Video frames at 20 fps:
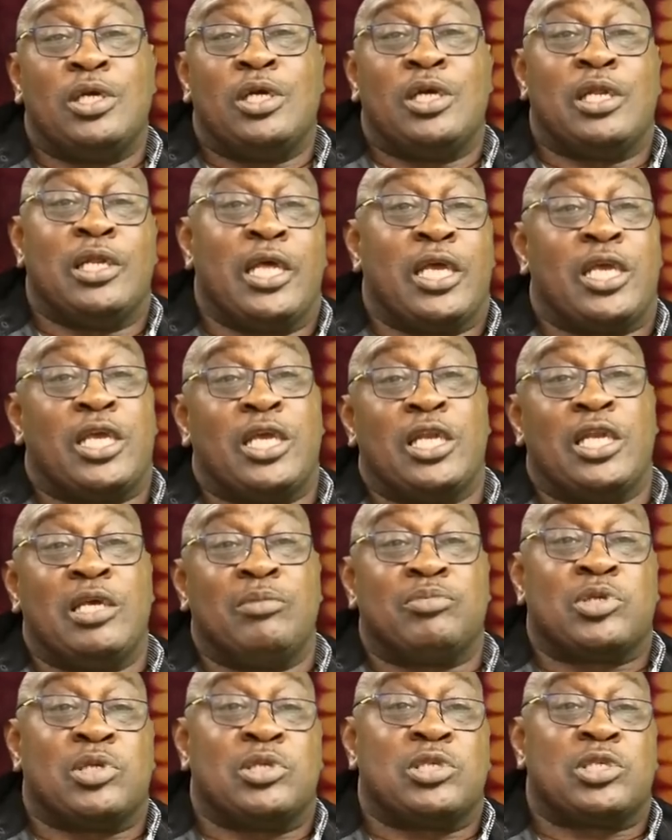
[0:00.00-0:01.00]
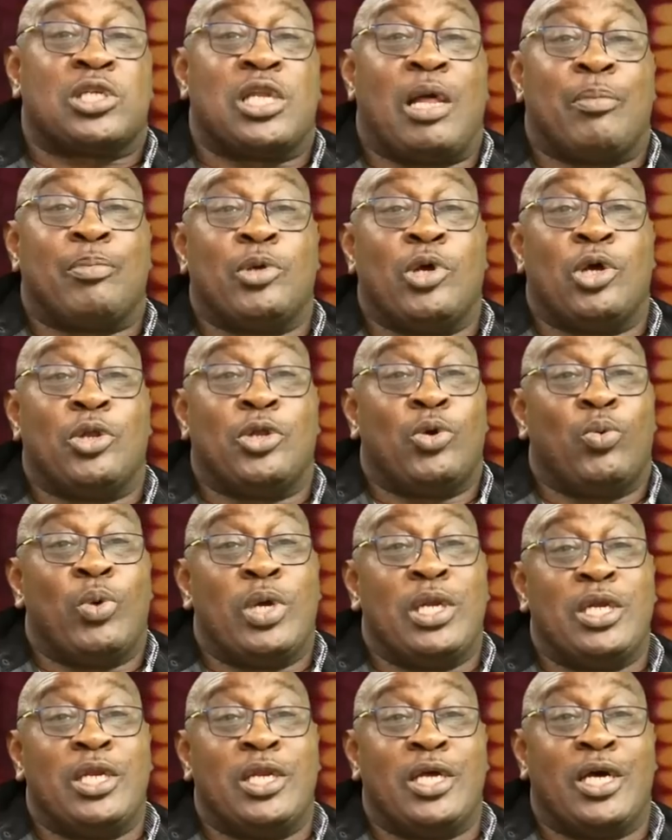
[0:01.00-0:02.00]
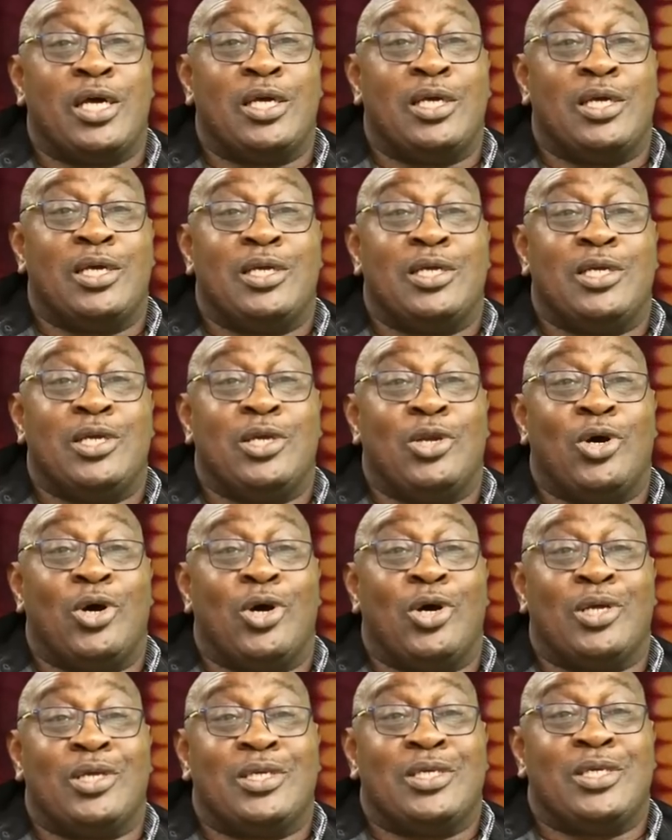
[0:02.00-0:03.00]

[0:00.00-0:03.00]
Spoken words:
lick your lips and slap you on the window, you know,